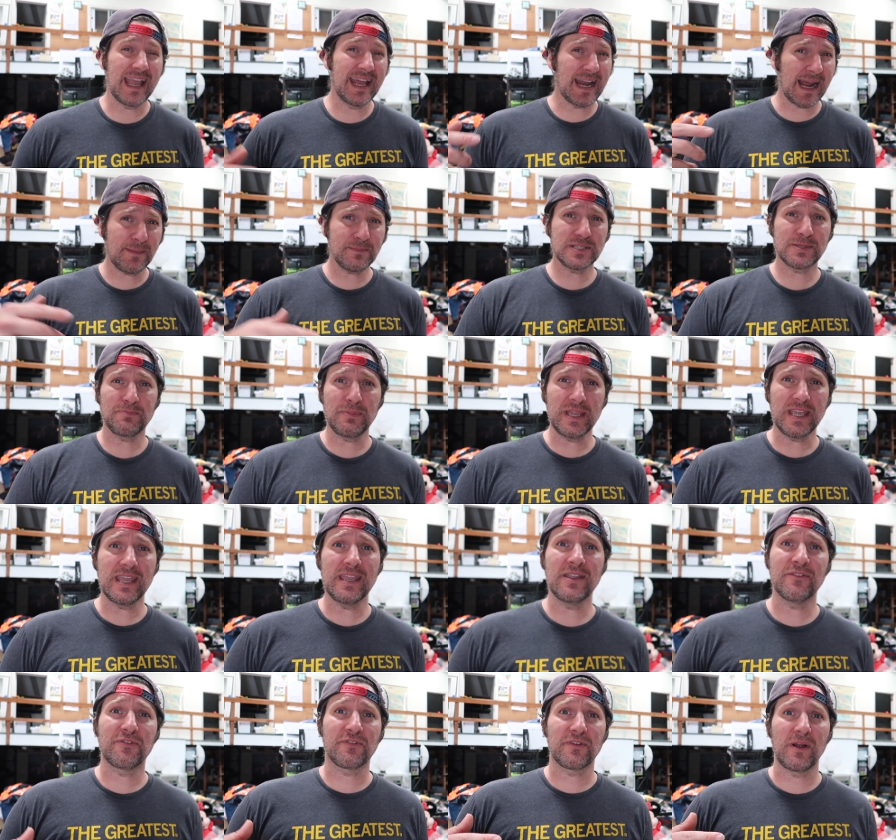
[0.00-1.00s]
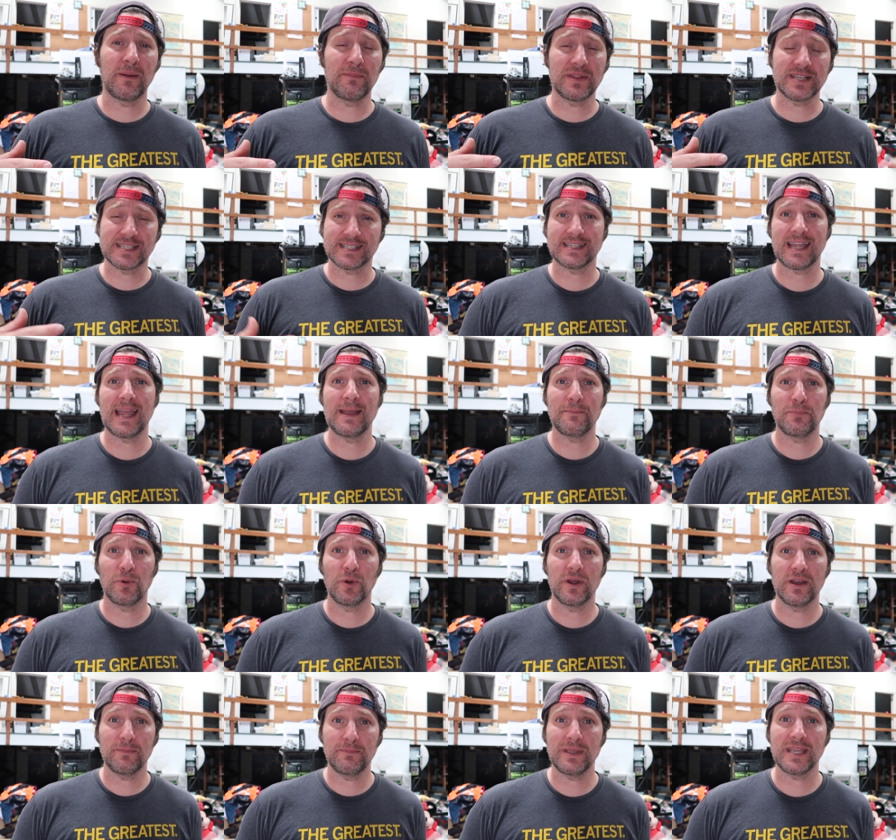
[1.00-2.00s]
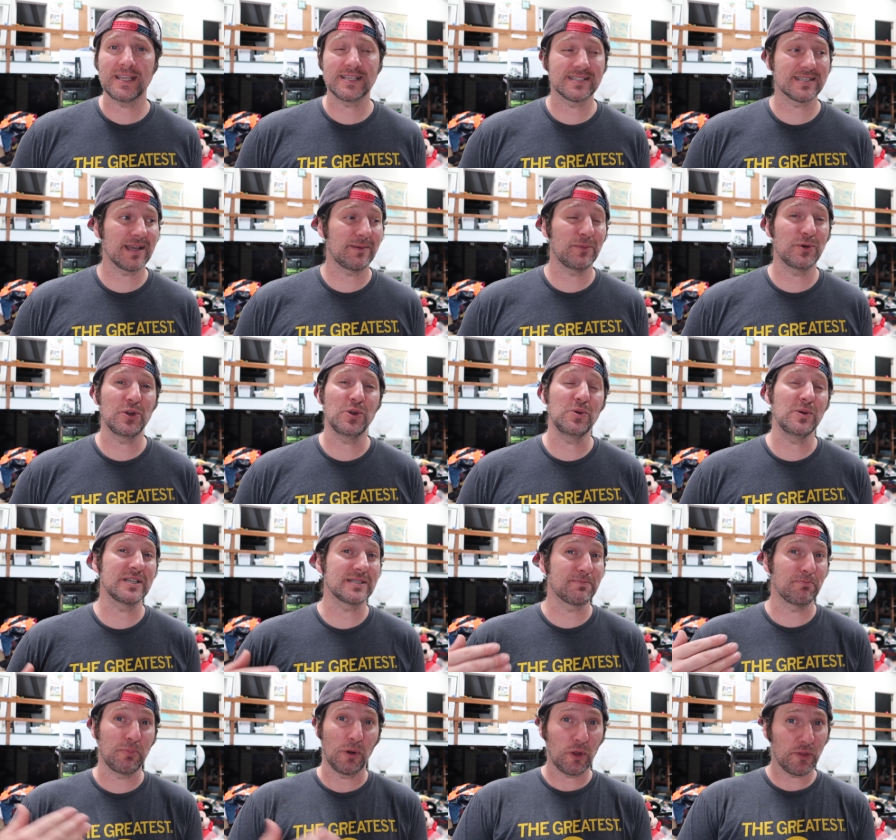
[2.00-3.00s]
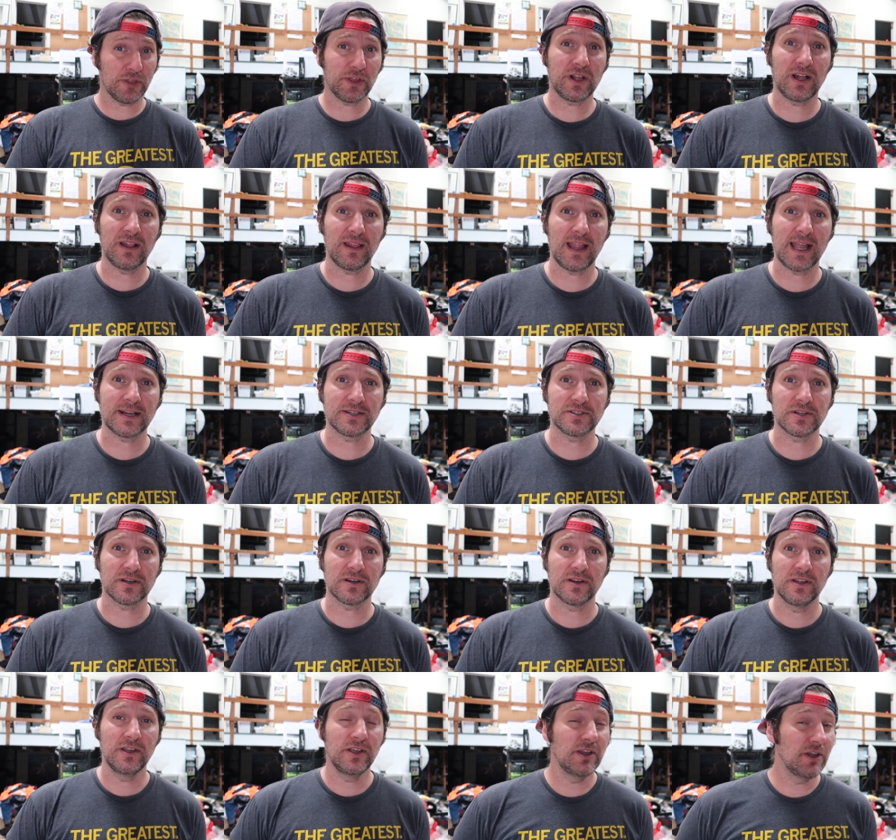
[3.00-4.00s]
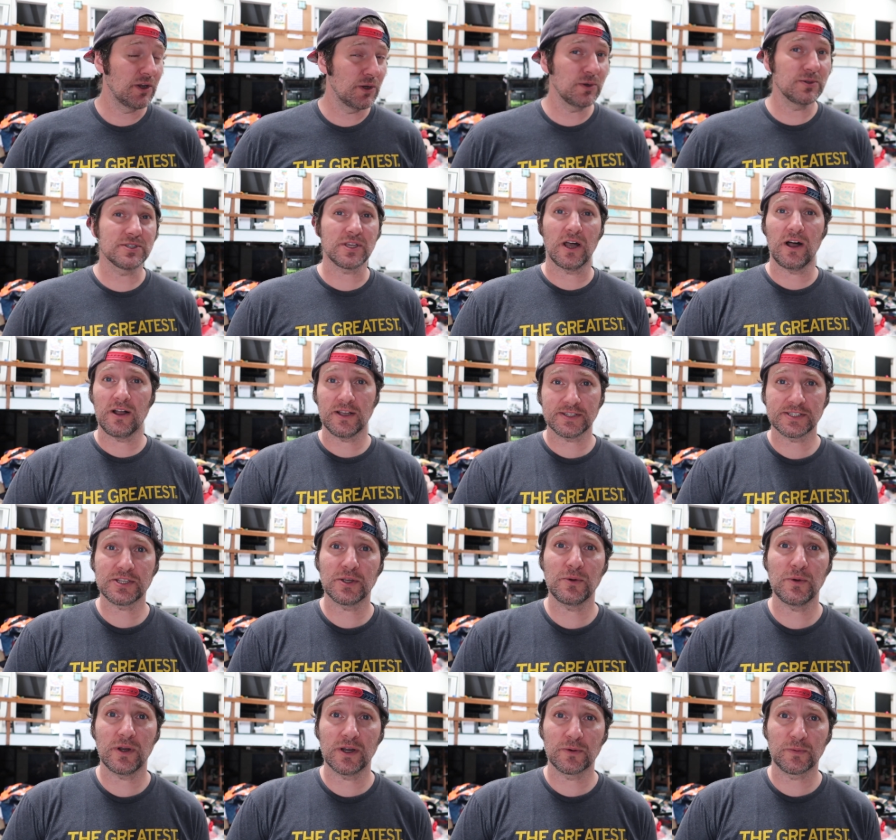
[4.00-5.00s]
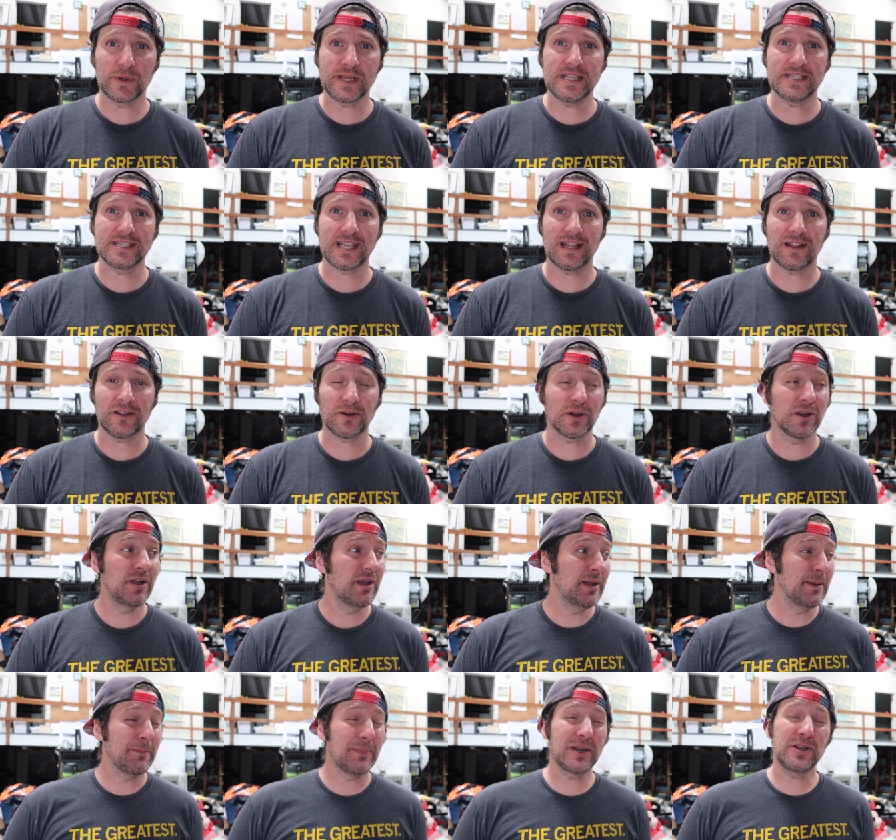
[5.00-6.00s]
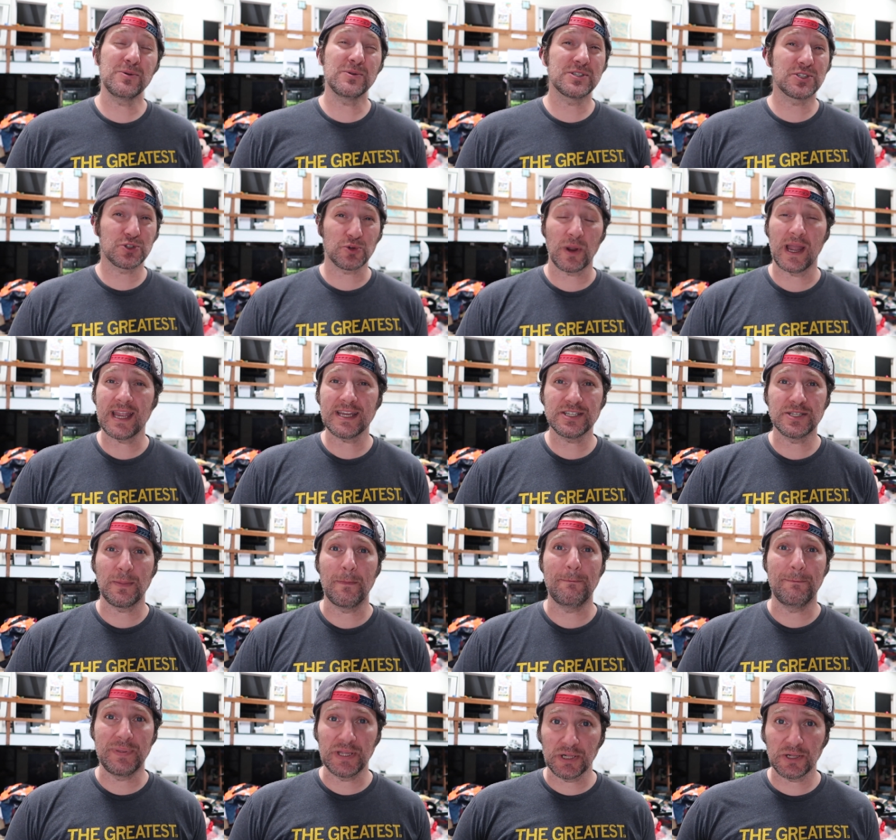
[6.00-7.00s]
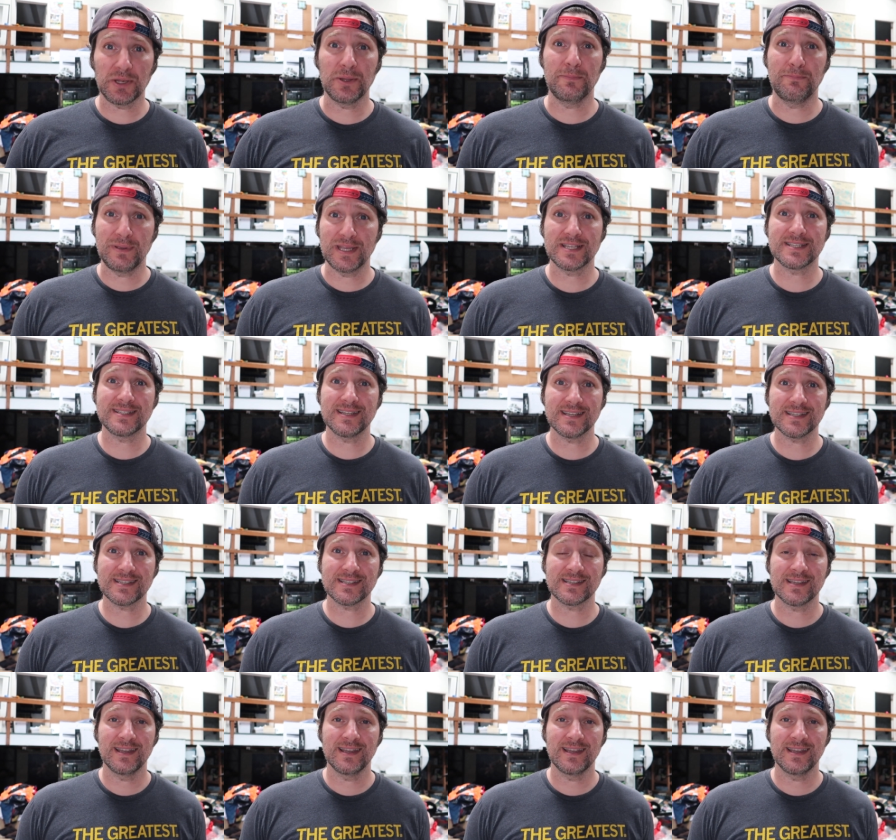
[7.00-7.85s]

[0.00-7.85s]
And I'm speaking from the standpoint of being someone who is both a collector, who's also a reseller, but who is trying to build a business,